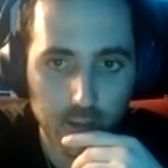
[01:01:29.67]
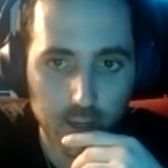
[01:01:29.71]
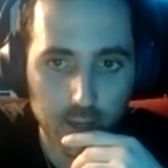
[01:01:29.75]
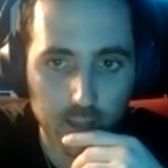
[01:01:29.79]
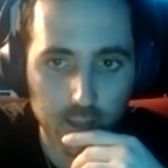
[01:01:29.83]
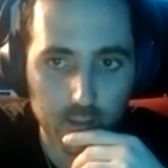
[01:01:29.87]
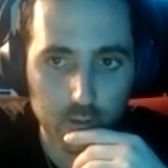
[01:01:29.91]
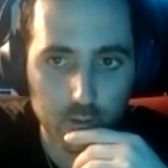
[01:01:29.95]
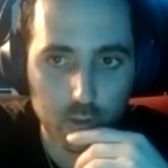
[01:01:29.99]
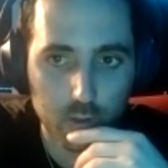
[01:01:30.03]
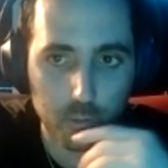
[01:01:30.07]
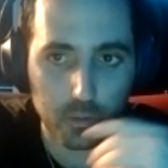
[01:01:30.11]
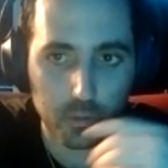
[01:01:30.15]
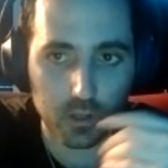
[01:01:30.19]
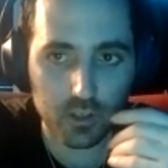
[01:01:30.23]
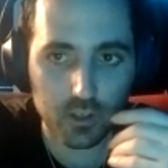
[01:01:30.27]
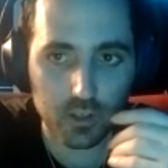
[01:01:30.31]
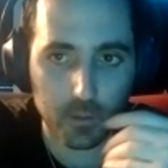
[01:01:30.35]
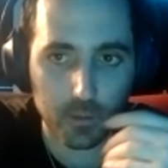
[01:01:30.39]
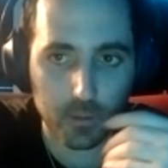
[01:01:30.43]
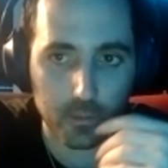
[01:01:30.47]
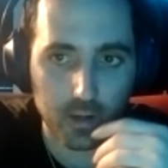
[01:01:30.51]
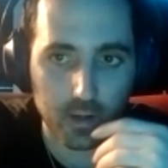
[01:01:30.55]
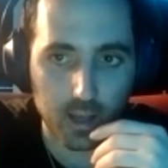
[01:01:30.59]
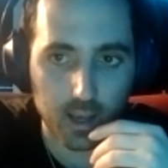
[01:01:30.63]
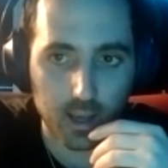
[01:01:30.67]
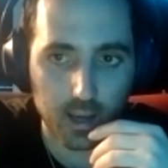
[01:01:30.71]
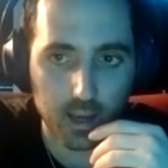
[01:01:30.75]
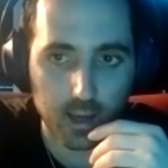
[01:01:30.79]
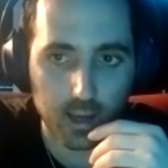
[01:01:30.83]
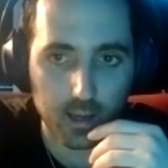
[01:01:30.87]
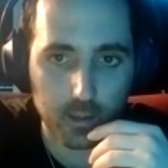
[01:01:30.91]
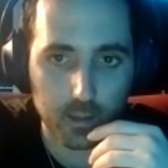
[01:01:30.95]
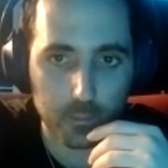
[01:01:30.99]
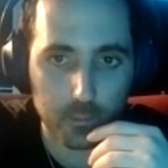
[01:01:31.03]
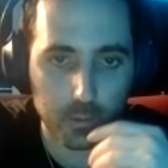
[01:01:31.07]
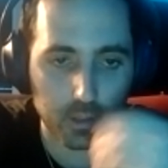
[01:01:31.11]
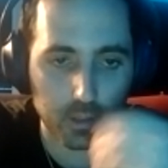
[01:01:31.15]
And Jupiter and
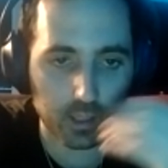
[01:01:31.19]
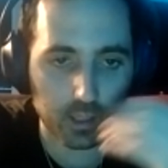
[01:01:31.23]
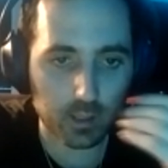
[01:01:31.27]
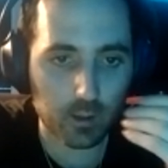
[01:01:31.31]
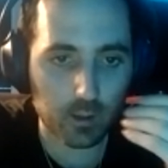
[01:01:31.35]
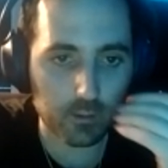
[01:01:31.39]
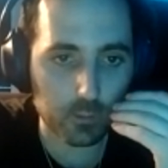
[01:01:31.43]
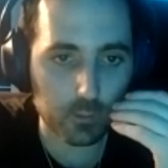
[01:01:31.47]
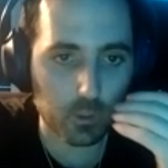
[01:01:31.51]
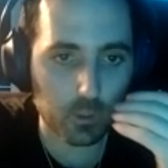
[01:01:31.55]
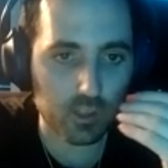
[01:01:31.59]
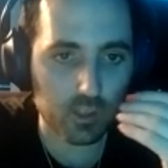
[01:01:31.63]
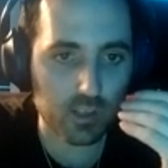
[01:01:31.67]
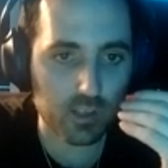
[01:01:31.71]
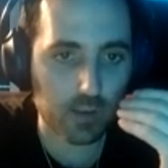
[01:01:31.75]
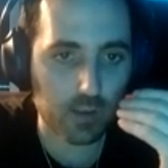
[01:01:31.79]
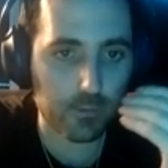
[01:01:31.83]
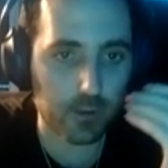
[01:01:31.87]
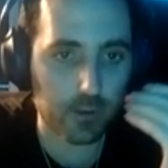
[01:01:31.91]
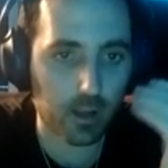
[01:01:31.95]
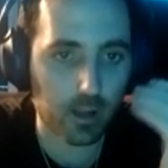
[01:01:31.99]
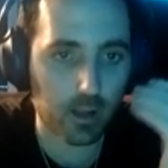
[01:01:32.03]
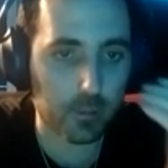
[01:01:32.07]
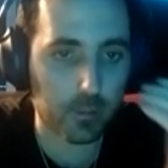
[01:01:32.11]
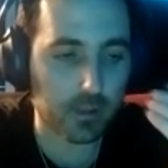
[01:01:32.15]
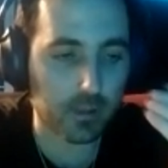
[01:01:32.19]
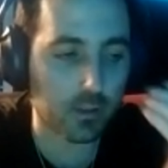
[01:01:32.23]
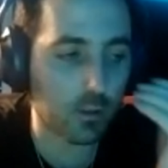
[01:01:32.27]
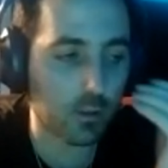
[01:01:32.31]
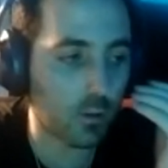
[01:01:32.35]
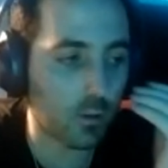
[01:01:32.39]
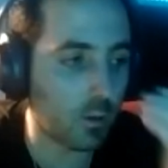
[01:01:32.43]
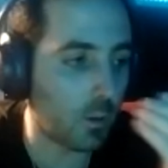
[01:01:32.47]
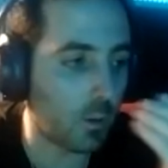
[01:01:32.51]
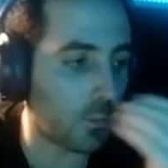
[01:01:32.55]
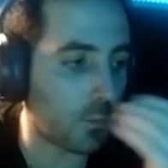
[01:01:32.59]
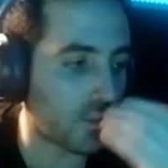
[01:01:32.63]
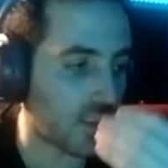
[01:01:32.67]
Gemini, but like you have to watch out for not being
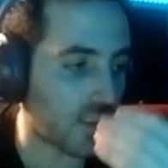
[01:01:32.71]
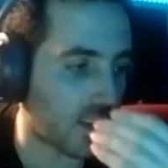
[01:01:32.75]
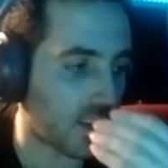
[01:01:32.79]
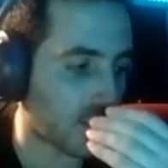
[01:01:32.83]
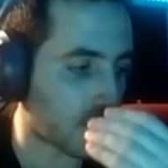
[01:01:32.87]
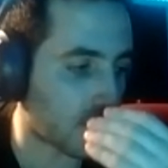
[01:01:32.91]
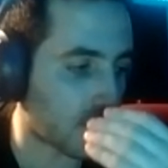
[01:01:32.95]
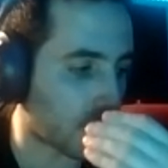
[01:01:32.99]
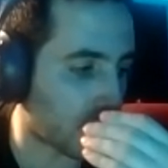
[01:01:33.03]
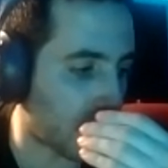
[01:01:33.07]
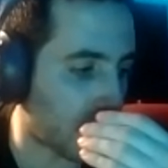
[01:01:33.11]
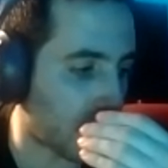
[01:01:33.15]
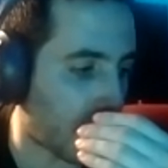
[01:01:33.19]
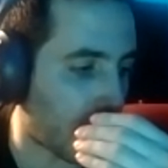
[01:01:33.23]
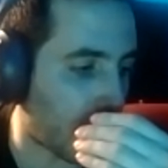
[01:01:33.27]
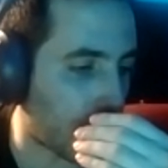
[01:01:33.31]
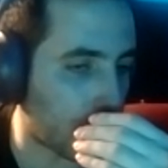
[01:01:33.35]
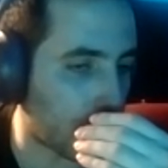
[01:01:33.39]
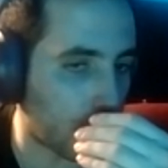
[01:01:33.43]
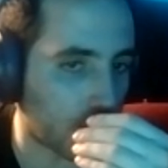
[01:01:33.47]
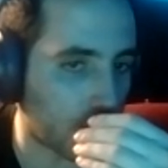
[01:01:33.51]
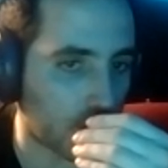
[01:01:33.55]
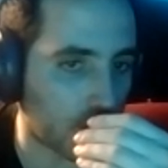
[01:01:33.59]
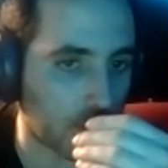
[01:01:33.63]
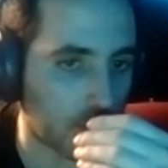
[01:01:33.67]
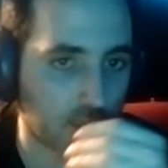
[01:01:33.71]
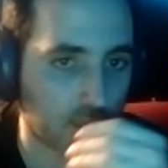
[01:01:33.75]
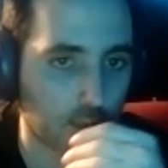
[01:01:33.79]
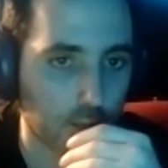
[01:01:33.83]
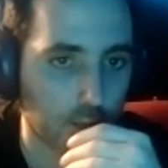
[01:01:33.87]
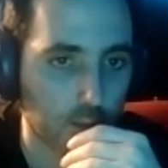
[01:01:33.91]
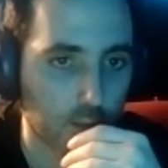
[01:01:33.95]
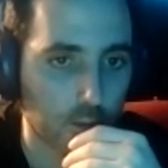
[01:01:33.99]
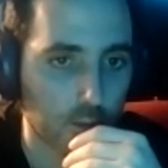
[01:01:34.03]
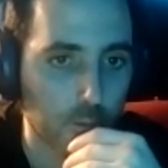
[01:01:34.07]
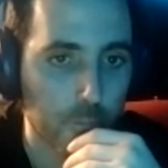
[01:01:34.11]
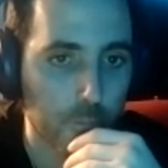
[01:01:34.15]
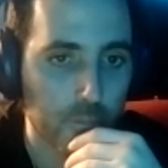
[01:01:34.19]
too obsessed with that, with the
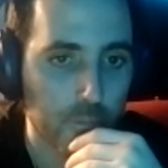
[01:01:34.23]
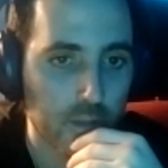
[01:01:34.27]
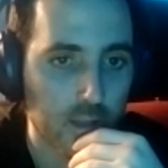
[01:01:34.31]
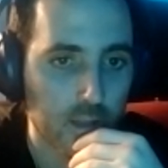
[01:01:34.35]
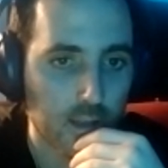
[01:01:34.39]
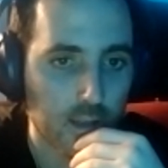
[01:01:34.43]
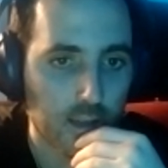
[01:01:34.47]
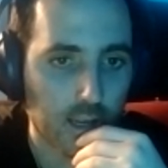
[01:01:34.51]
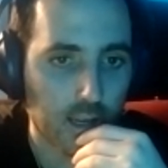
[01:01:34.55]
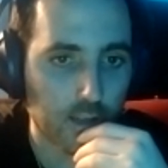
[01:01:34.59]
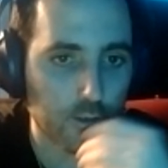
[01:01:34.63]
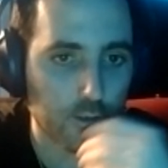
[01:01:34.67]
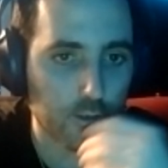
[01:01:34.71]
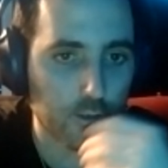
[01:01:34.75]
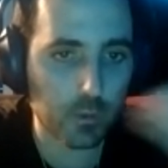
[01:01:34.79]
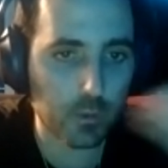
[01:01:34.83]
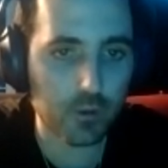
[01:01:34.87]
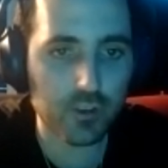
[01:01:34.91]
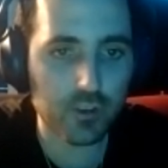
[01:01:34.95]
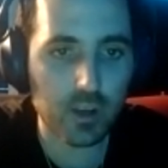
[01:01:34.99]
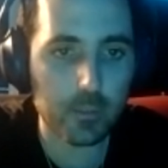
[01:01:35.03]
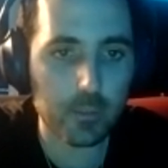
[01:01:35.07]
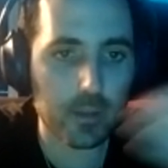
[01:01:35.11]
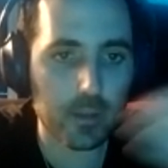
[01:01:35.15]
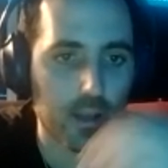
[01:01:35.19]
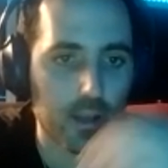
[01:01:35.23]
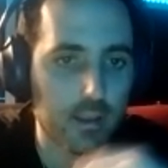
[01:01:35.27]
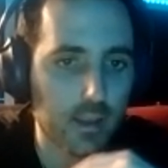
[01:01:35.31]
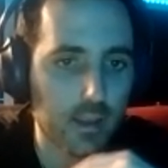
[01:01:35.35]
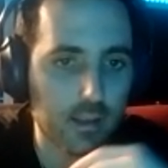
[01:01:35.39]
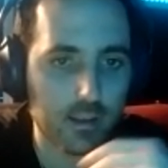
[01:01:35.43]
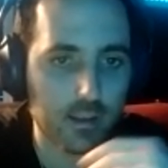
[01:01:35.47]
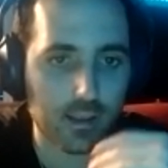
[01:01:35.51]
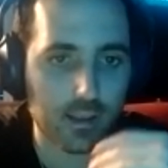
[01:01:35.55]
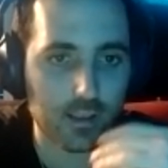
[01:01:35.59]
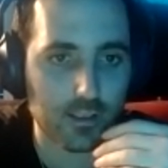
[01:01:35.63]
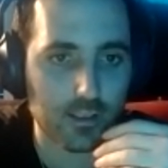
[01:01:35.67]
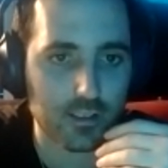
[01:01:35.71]
material. And Jupiter and Gemini,
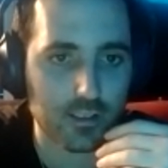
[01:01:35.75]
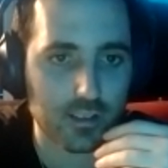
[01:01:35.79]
